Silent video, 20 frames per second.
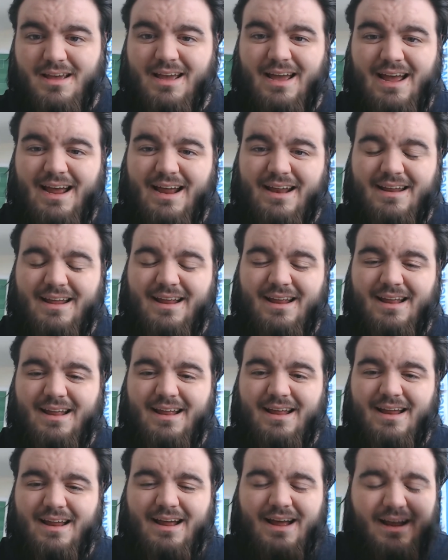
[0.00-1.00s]
And
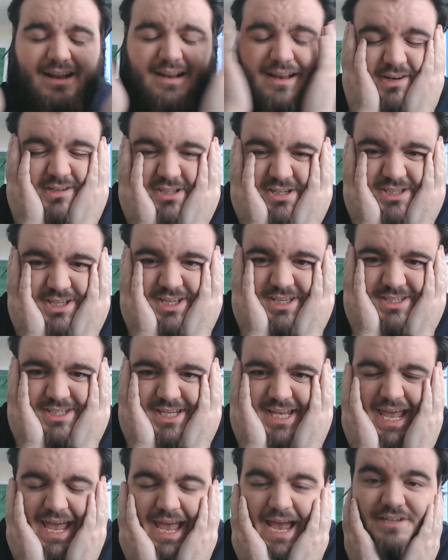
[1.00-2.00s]
I just didn't
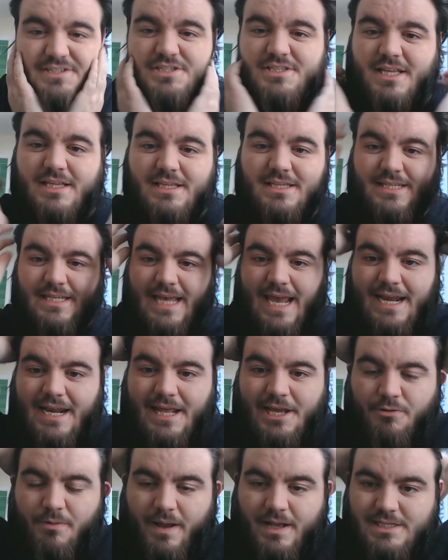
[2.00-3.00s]
see it. I just didn't see any
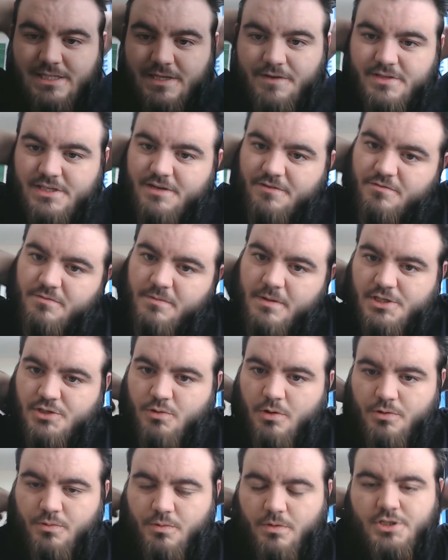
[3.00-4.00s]
creativity from that
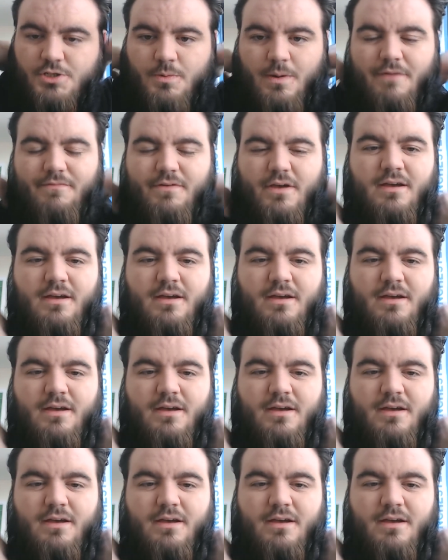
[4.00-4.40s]
squad whatsoever.